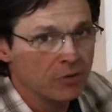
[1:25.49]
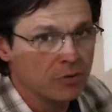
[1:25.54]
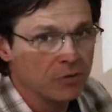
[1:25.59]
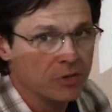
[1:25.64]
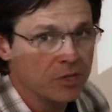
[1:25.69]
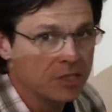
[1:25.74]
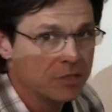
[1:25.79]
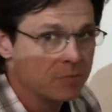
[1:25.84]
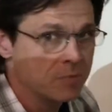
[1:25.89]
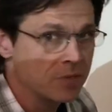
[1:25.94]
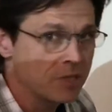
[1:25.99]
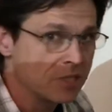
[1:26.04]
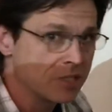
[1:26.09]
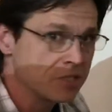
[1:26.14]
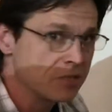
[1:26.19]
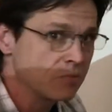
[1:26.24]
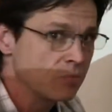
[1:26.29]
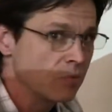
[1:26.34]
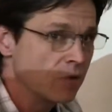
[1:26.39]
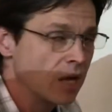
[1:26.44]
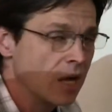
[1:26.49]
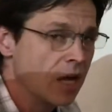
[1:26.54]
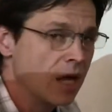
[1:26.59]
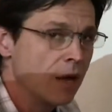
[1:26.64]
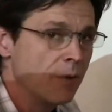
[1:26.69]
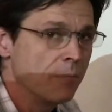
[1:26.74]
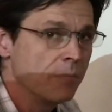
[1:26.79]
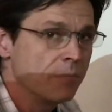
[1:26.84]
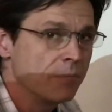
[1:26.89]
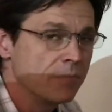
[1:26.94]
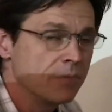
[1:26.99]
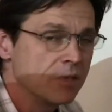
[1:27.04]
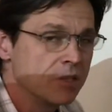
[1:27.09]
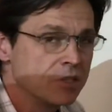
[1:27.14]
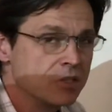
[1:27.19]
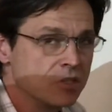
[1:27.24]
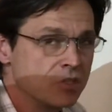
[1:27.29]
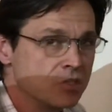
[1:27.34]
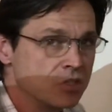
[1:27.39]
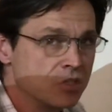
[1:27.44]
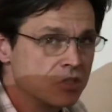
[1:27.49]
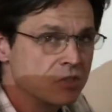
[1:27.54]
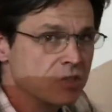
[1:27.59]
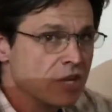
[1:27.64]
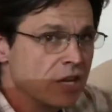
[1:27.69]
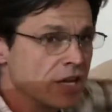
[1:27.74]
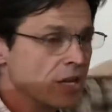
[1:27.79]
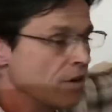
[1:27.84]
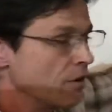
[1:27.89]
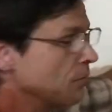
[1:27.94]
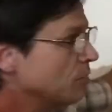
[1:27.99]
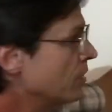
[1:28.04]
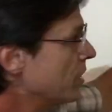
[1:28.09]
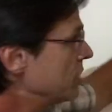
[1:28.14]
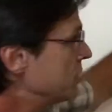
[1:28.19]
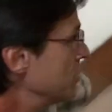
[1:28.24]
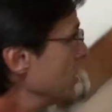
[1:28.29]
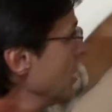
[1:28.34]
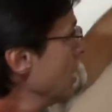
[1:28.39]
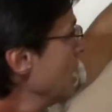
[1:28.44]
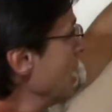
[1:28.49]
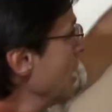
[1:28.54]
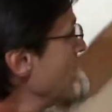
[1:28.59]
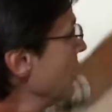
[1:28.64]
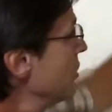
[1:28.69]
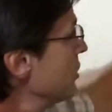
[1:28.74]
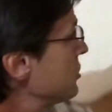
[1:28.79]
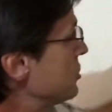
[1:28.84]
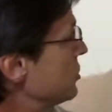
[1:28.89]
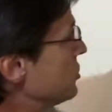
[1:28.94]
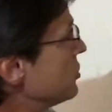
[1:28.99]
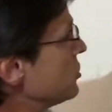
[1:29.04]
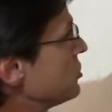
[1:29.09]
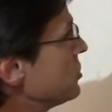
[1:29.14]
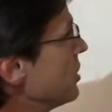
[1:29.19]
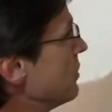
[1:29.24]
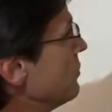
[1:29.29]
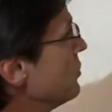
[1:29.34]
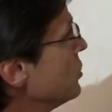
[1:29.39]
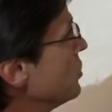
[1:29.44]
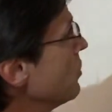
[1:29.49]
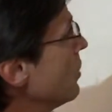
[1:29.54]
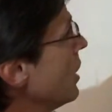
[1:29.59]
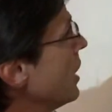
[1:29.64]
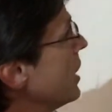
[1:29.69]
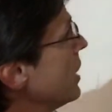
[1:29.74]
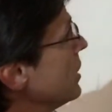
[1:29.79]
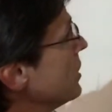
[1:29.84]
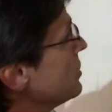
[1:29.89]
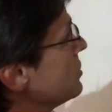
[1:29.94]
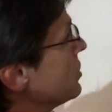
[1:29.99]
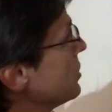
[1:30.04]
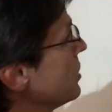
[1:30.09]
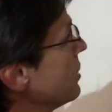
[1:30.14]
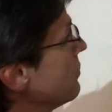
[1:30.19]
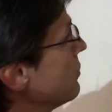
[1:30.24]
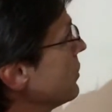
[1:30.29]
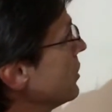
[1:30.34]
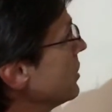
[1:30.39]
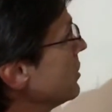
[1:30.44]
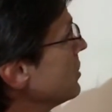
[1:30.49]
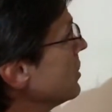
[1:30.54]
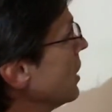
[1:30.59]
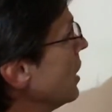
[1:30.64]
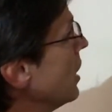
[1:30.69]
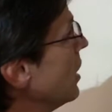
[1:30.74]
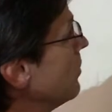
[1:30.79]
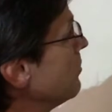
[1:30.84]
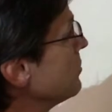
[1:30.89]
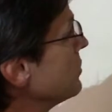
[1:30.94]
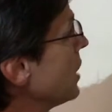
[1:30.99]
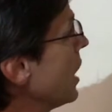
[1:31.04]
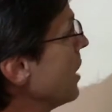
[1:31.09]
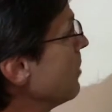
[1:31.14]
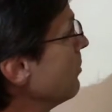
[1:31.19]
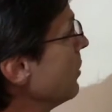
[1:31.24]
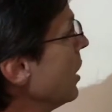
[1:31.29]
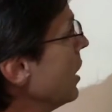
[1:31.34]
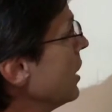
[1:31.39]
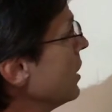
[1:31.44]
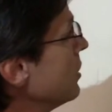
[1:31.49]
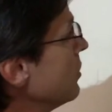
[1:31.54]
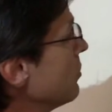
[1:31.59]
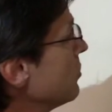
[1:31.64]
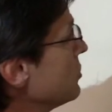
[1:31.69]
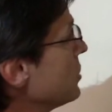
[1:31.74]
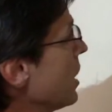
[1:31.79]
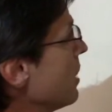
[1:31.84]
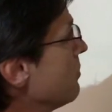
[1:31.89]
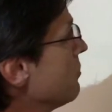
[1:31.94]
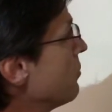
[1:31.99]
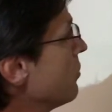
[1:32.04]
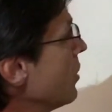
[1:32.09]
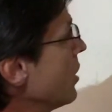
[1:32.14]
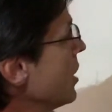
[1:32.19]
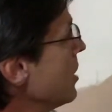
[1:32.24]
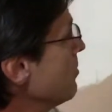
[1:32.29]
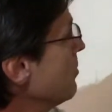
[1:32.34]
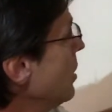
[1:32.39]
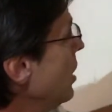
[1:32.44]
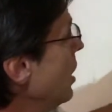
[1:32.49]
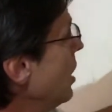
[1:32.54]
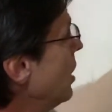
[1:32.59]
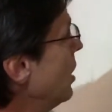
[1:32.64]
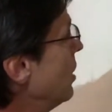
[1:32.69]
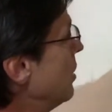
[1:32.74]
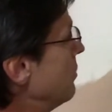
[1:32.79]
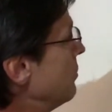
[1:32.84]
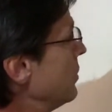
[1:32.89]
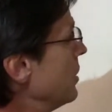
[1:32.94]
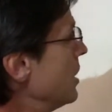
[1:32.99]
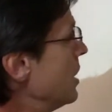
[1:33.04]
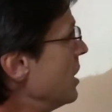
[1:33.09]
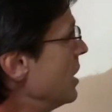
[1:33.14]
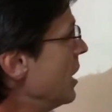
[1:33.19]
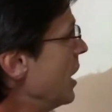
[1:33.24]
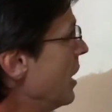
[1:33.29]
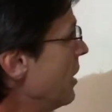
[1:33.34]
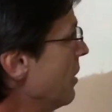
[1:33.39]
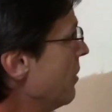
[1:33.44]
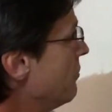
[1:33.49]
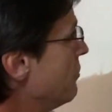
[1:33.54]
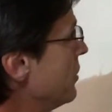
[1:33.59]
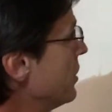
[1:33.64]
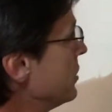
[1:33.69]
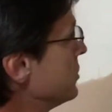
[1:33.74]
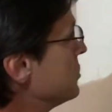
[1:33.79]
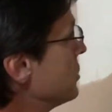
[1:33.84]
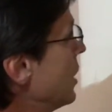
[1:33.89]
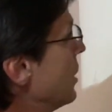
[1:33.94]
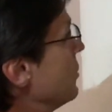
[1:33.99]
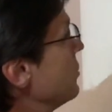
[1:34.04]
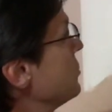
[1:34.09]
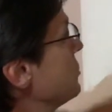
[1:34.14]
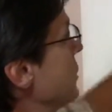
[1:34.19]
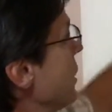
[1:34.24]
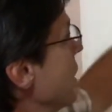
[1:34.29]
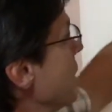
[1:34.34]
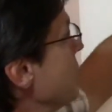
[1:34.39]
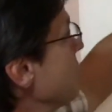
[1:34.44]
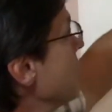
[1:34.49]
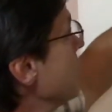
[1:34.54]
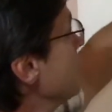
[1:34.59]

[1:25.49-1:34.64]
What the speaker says: through this because this is just kind of this is just giving you a significant timeline or time frame of events, understanding that